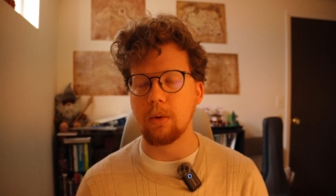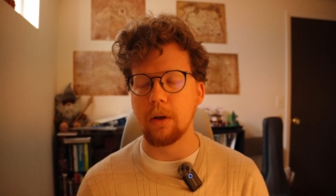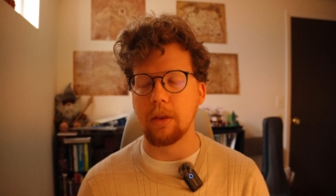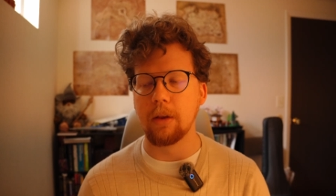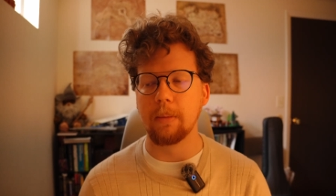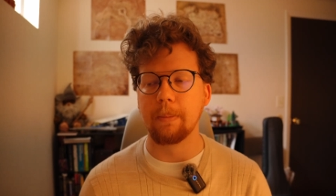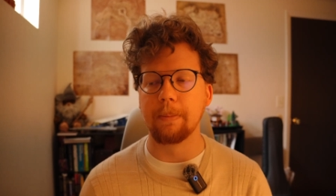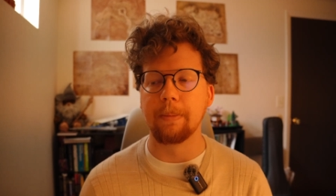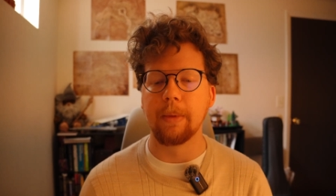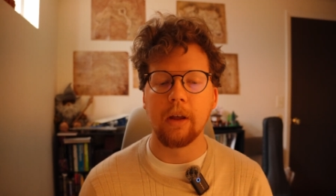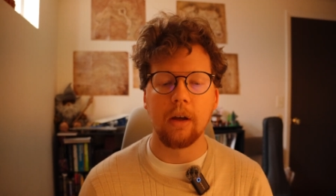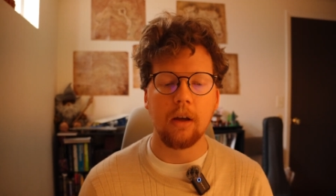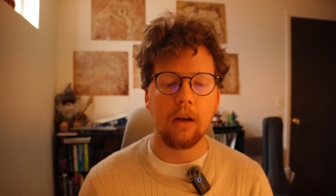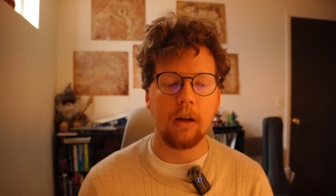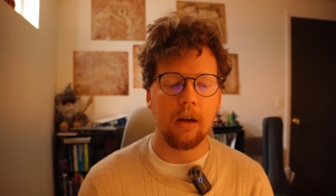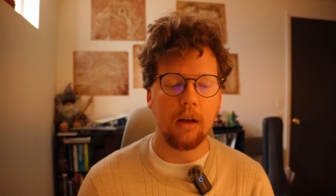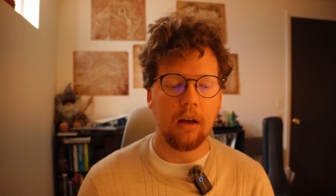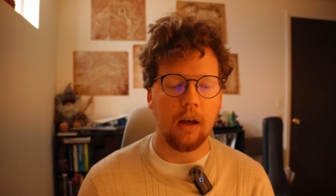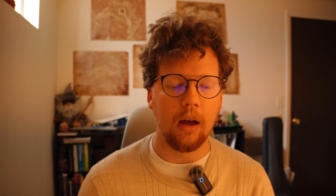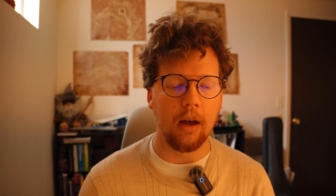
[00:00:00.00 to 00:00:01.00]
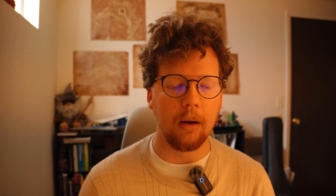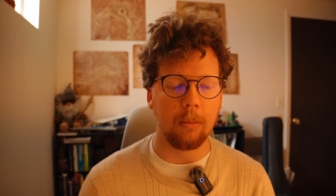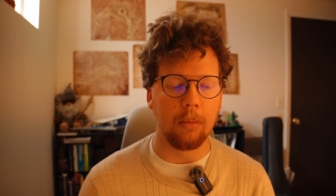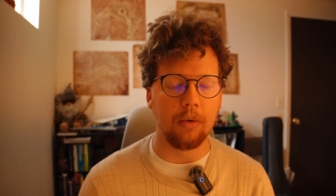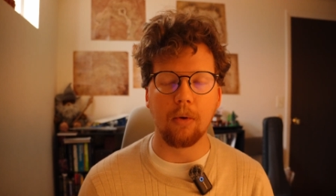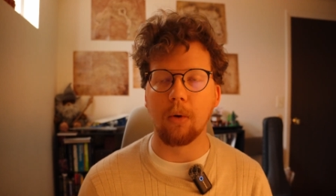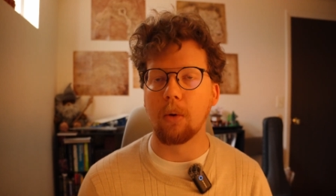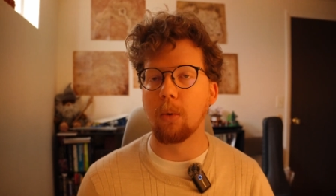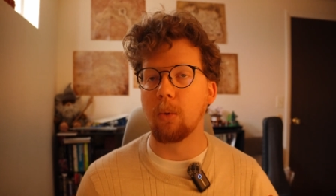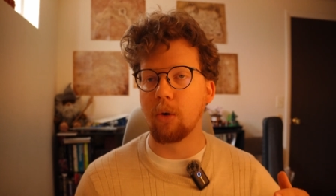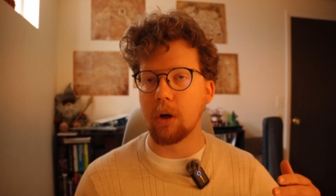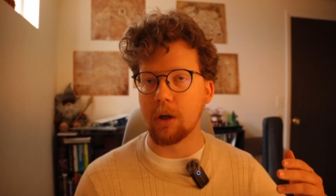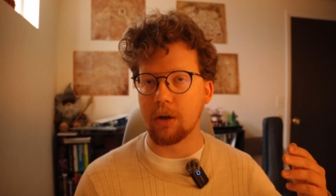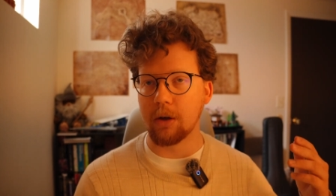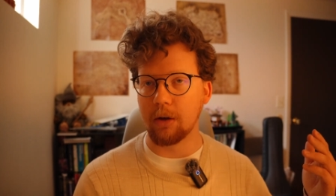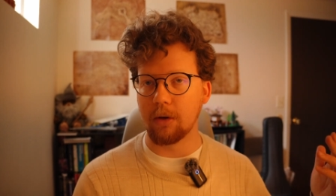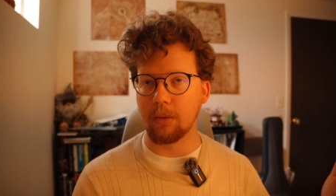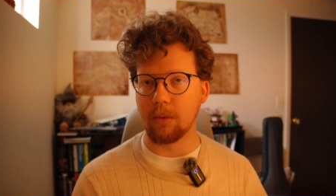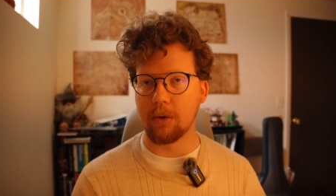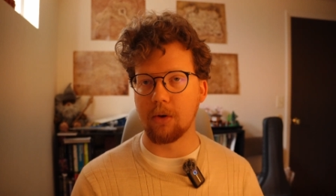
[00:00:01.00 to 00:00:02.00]
with him before
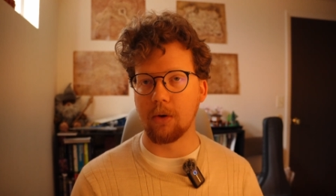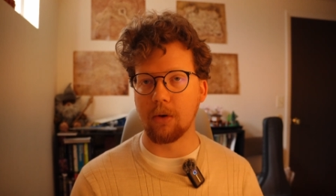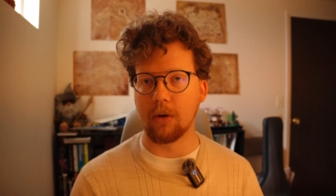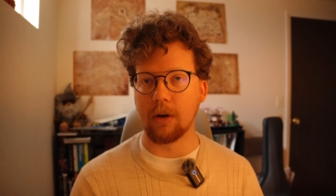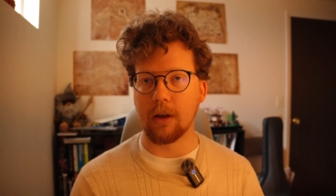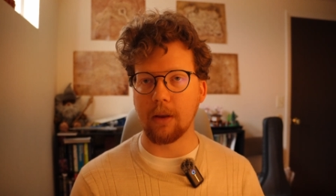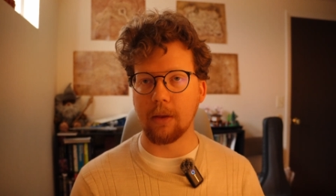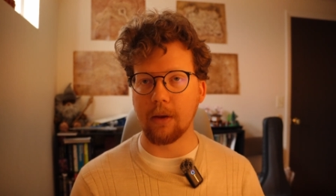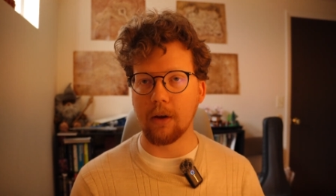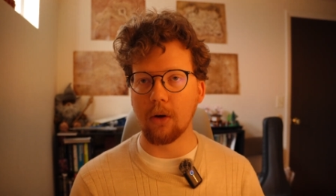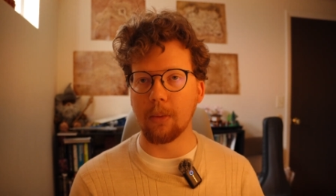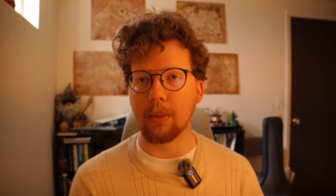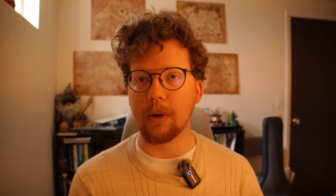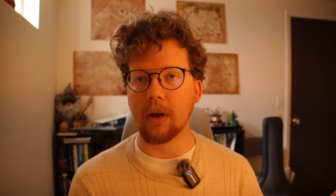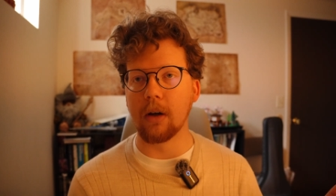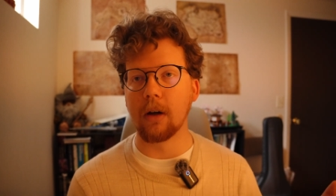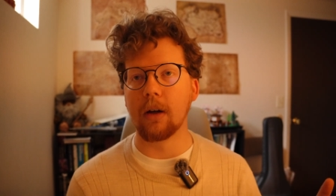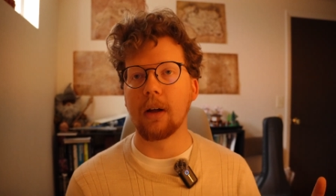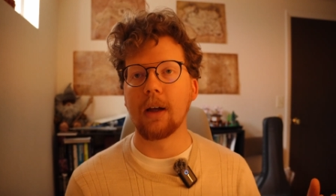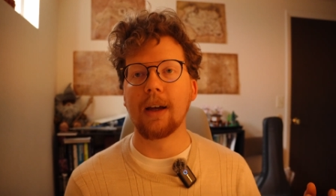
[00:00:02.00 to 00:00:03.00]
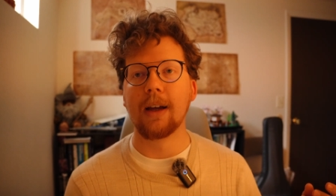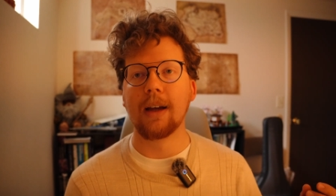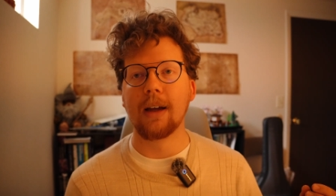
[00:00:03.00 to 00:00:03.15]
wishing to return to Ethiopia.